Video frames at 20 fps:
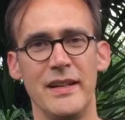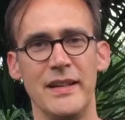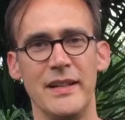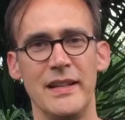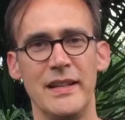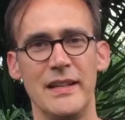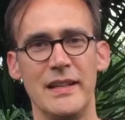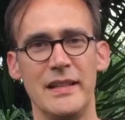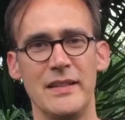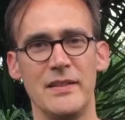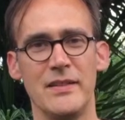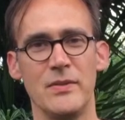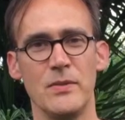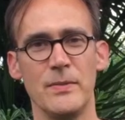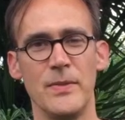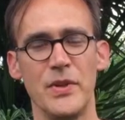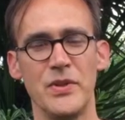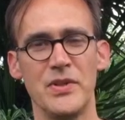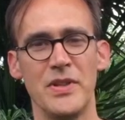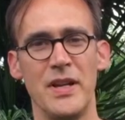It's
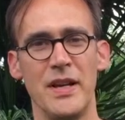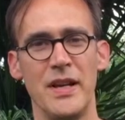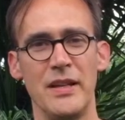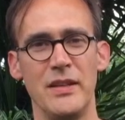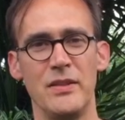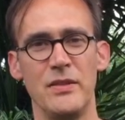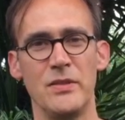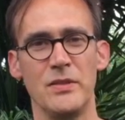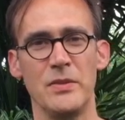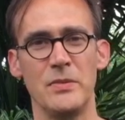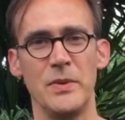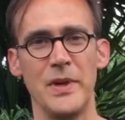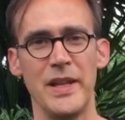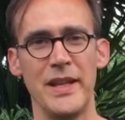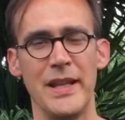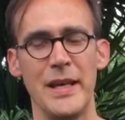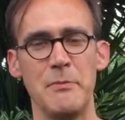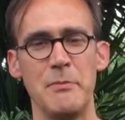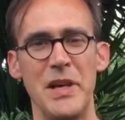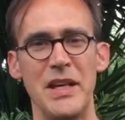almost like you're one of
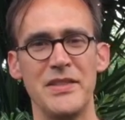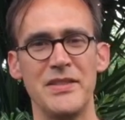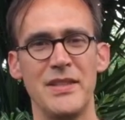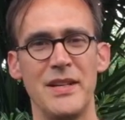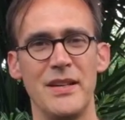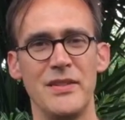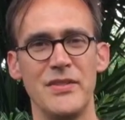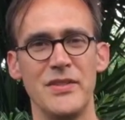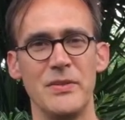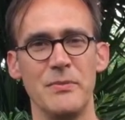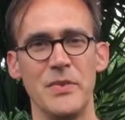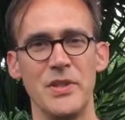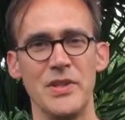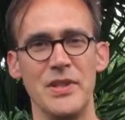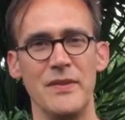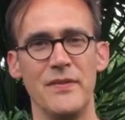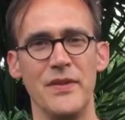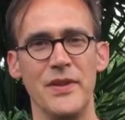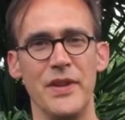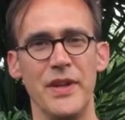their best customers,
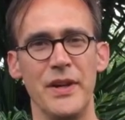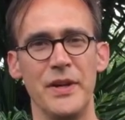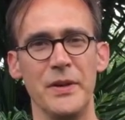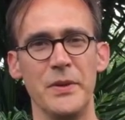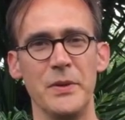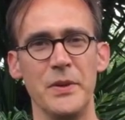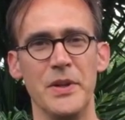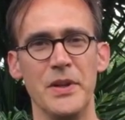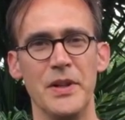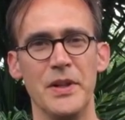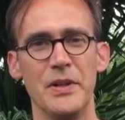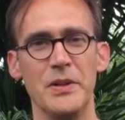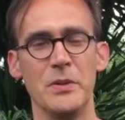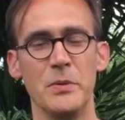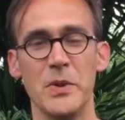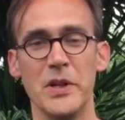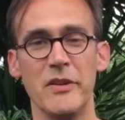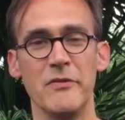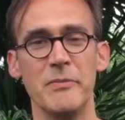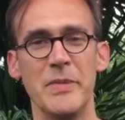even though you're
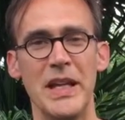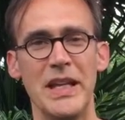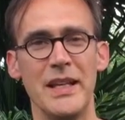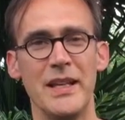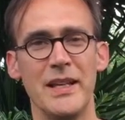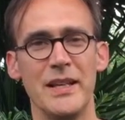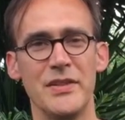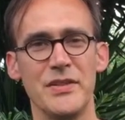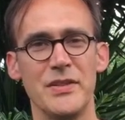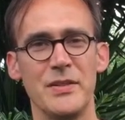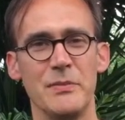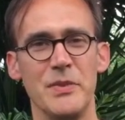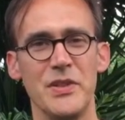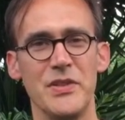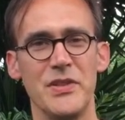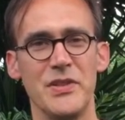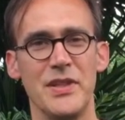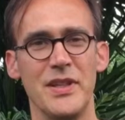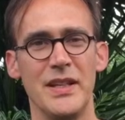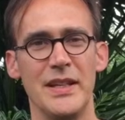one of many
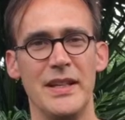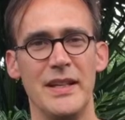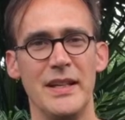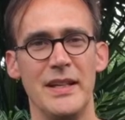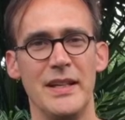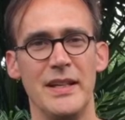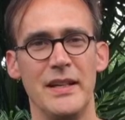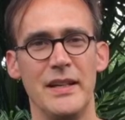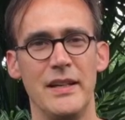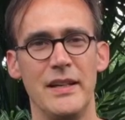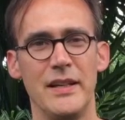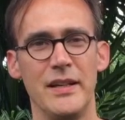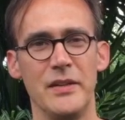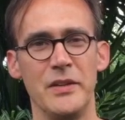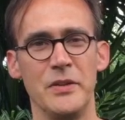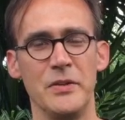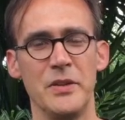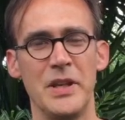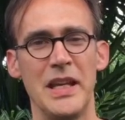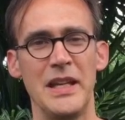customers.
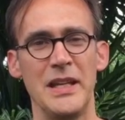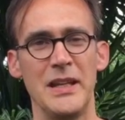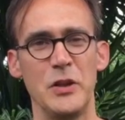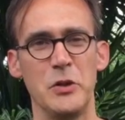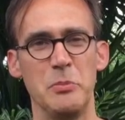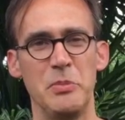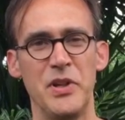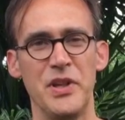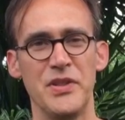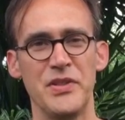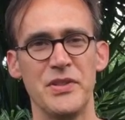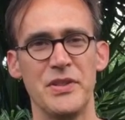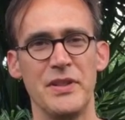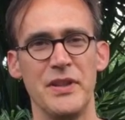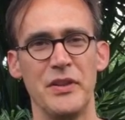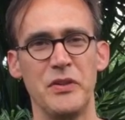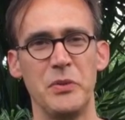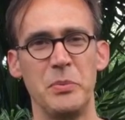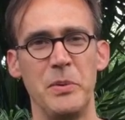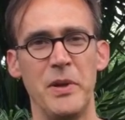You're getting the personal
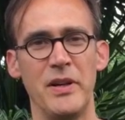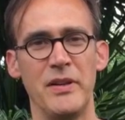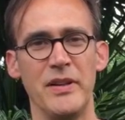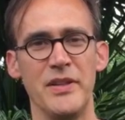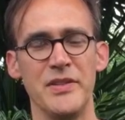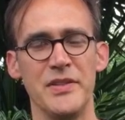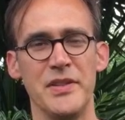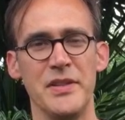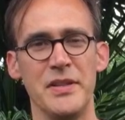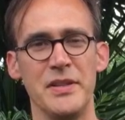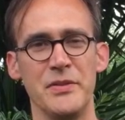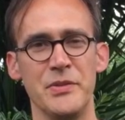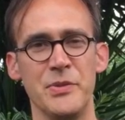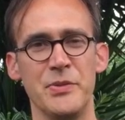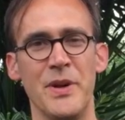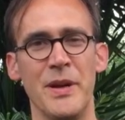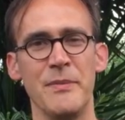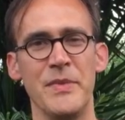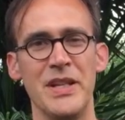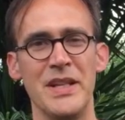experience that is
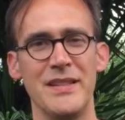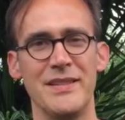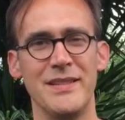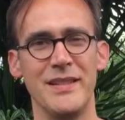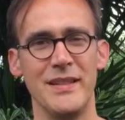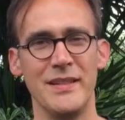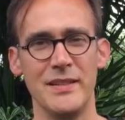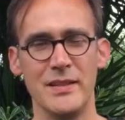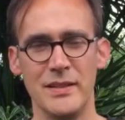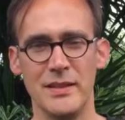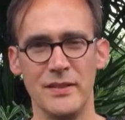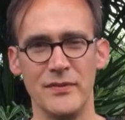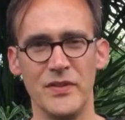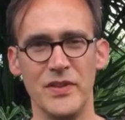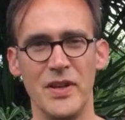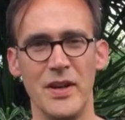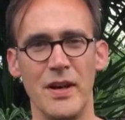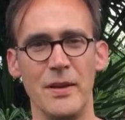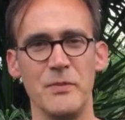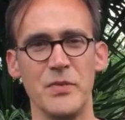reminiscent of
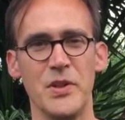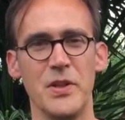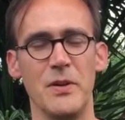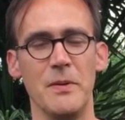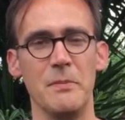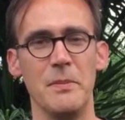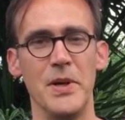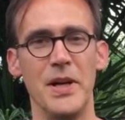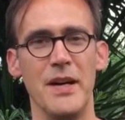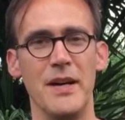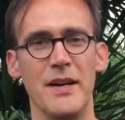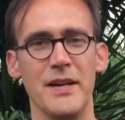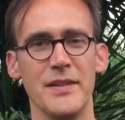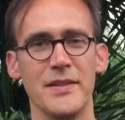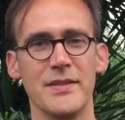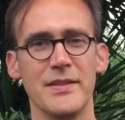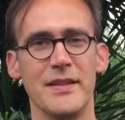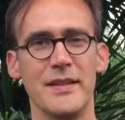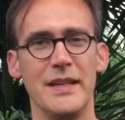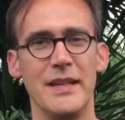times gone
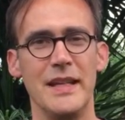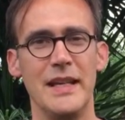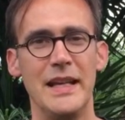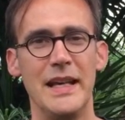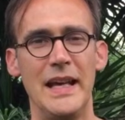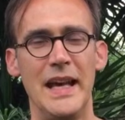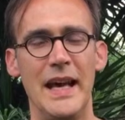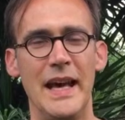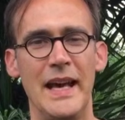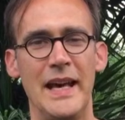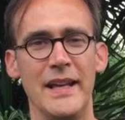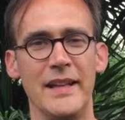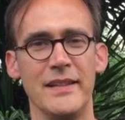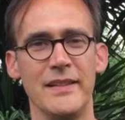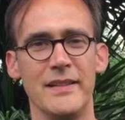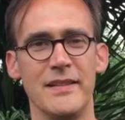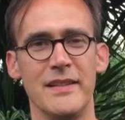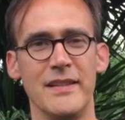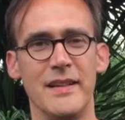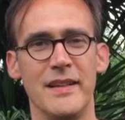past,
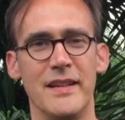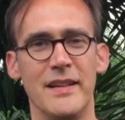and